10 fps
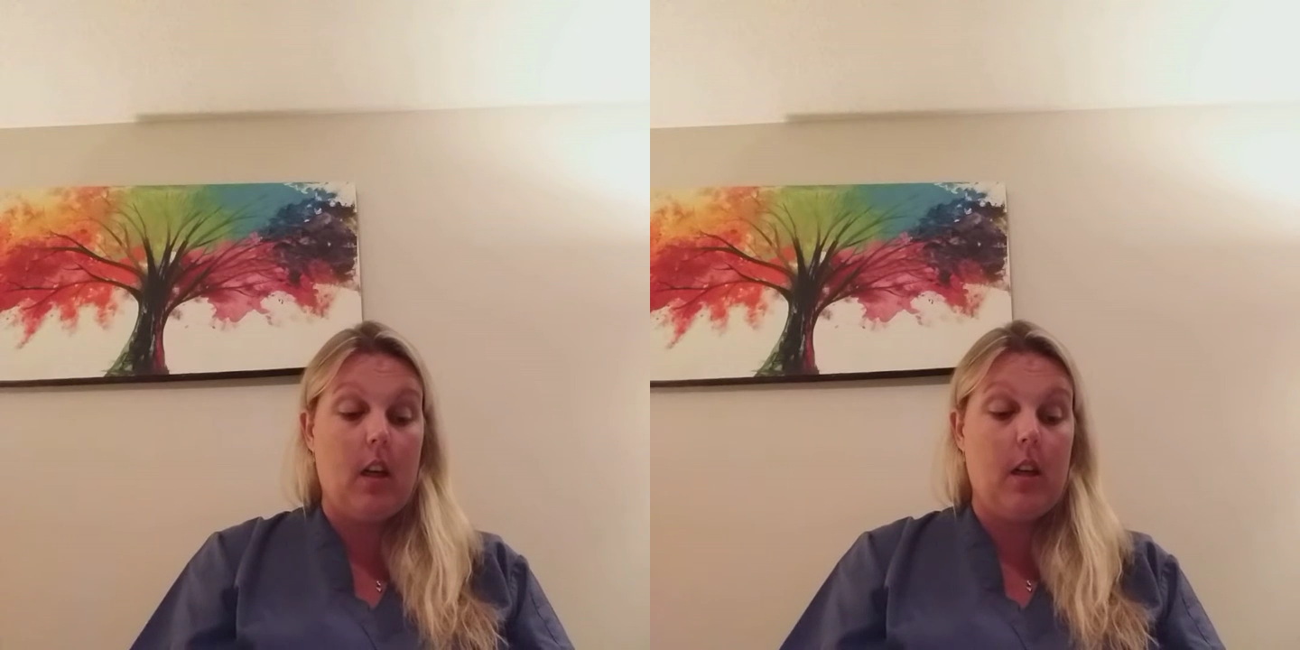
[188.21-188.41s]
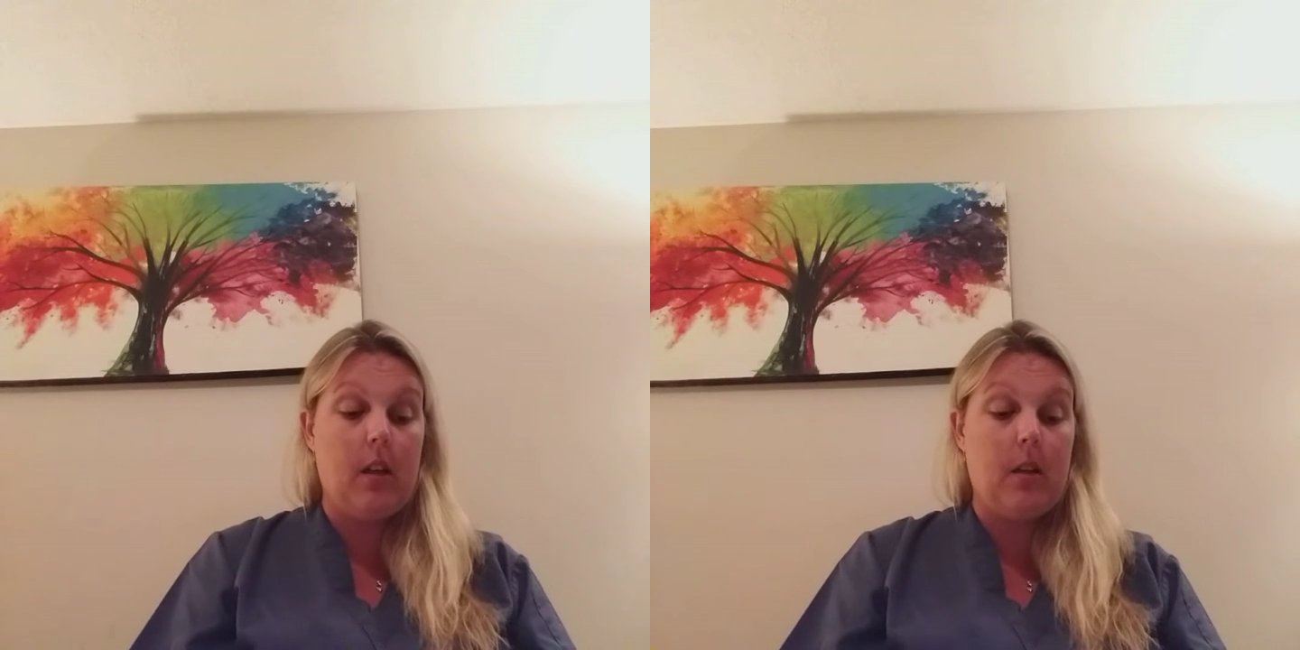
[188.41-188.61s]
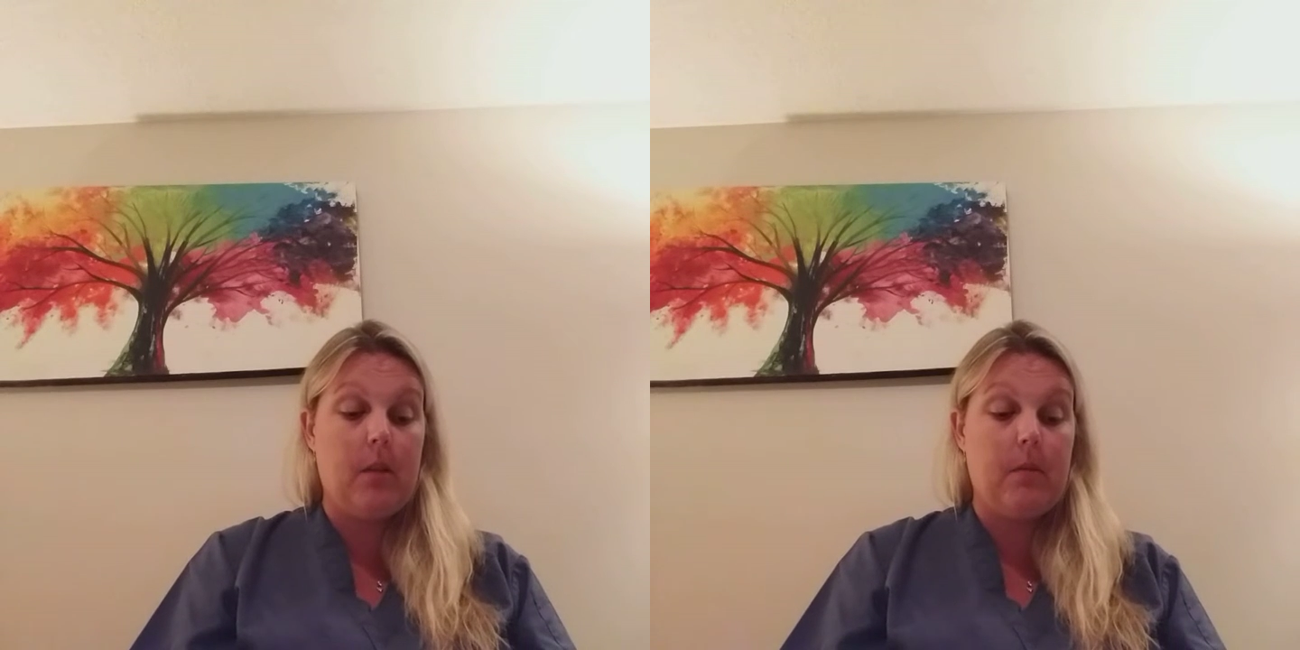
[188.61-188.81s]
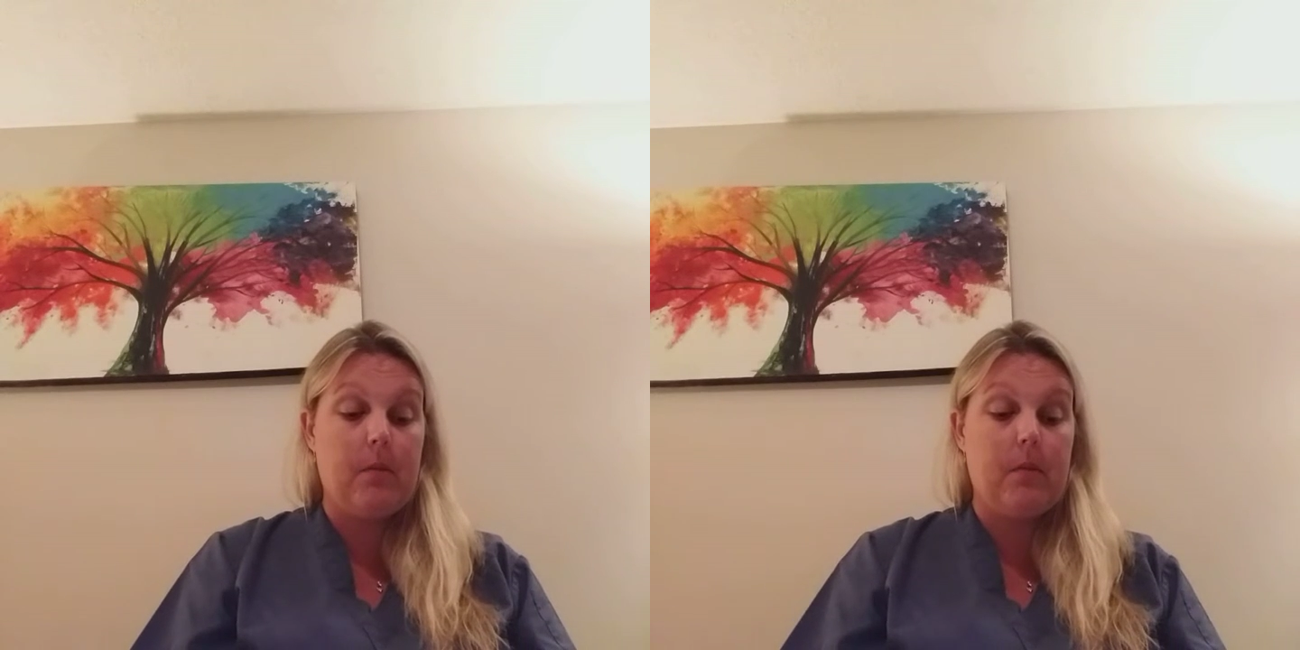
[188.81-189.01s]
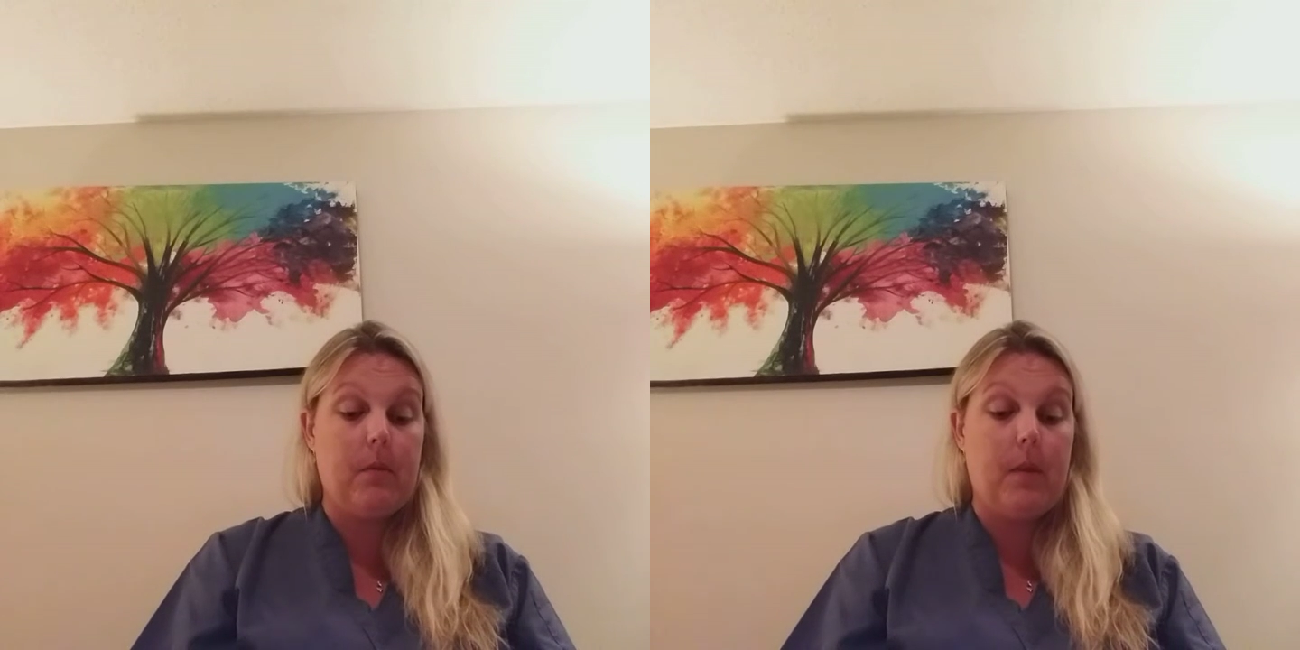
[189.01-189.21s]

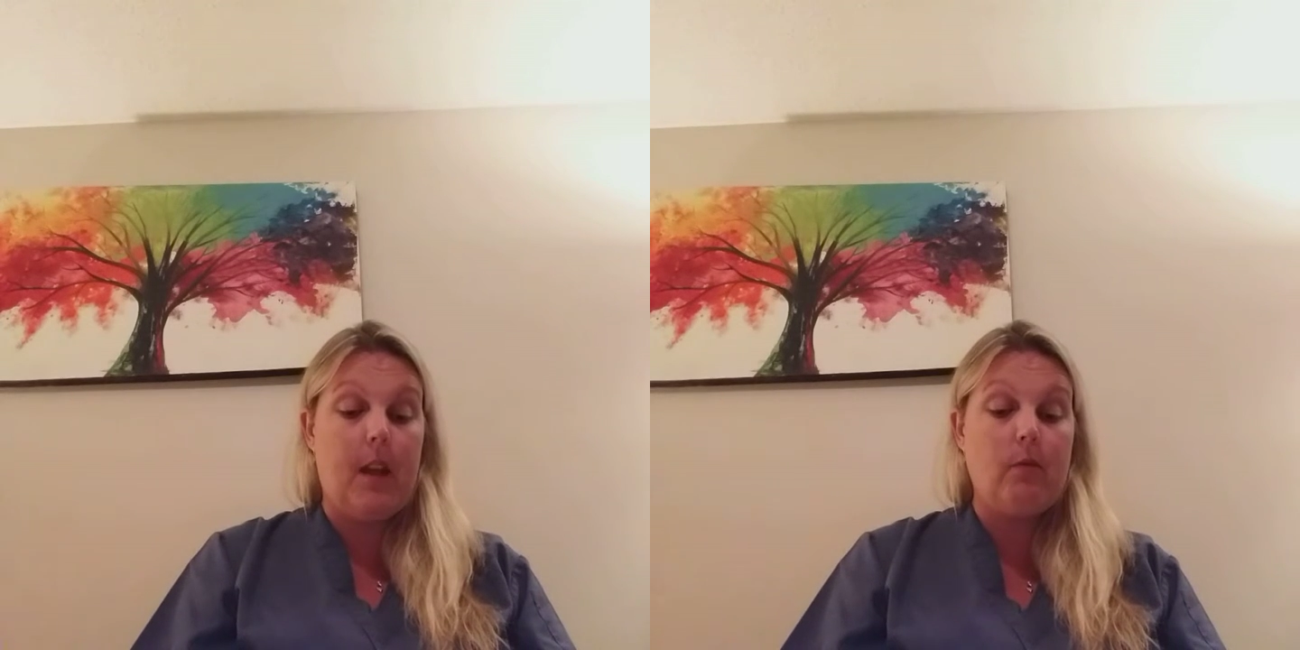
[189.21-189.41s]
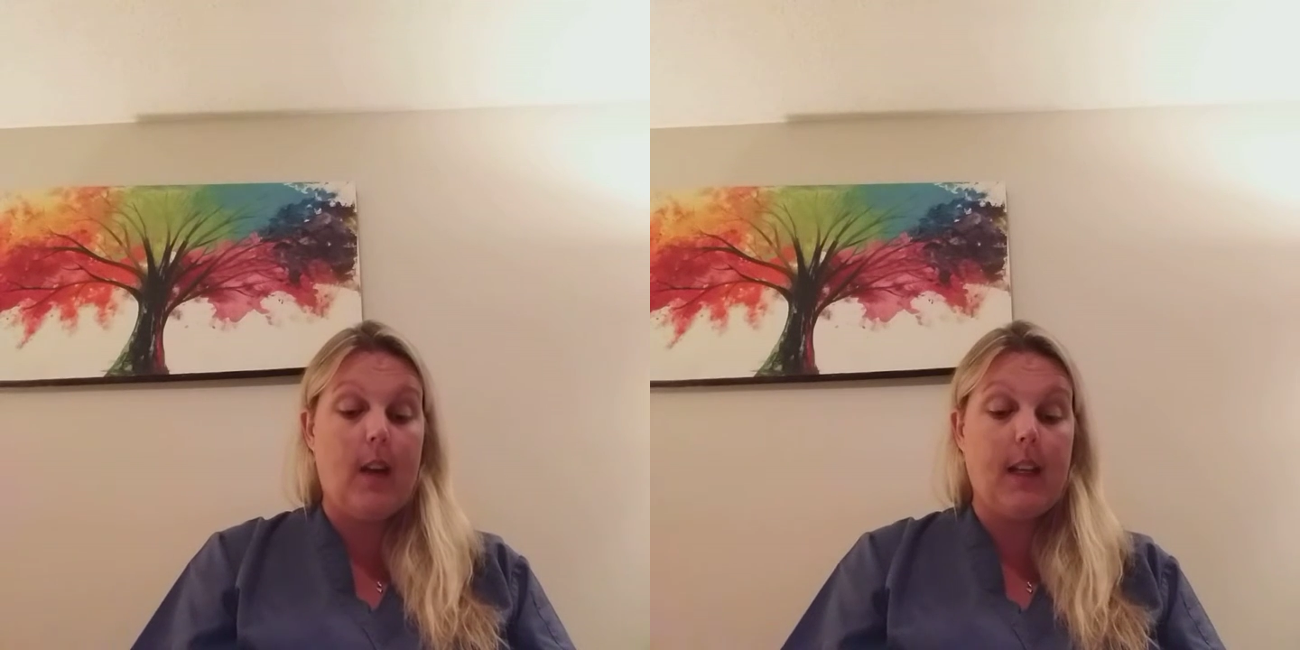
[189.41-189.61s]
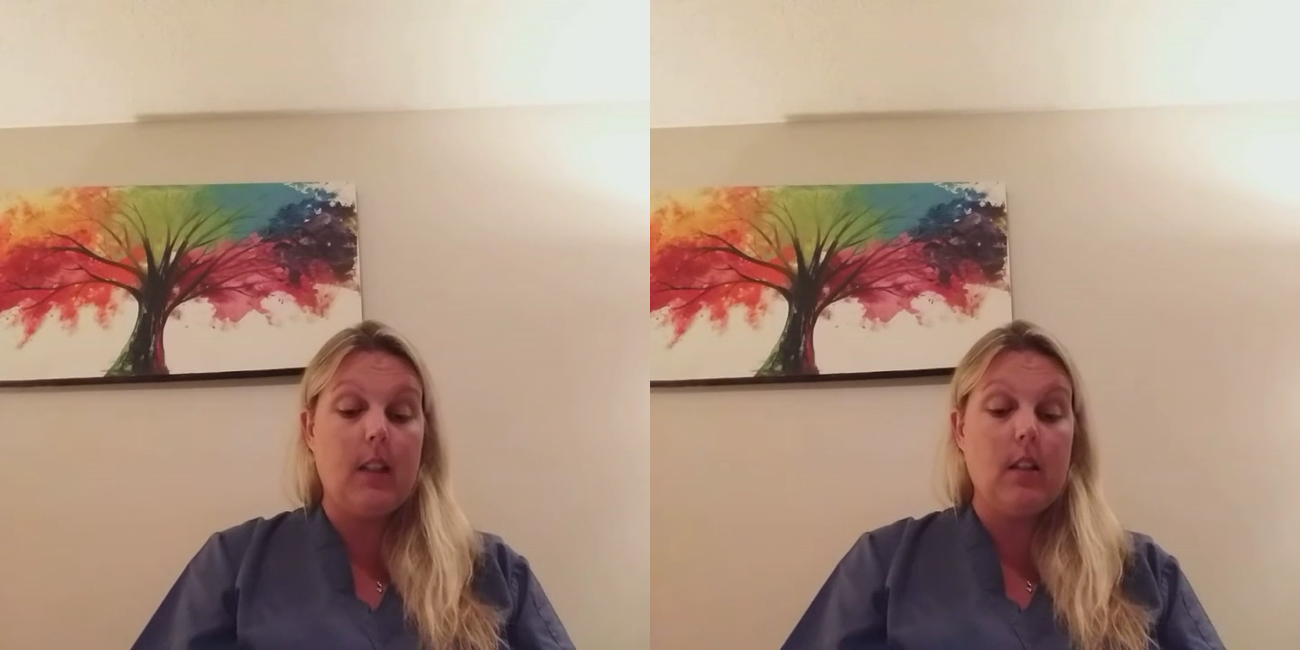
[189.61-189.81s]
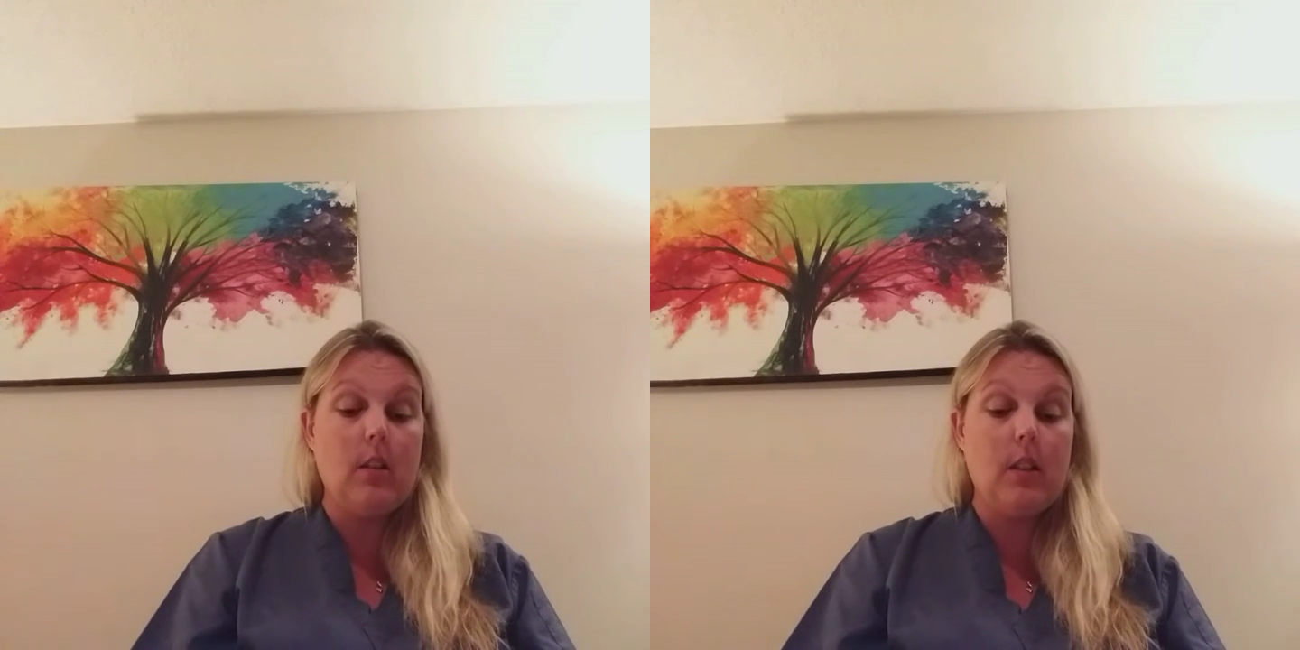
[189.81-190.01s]
And regular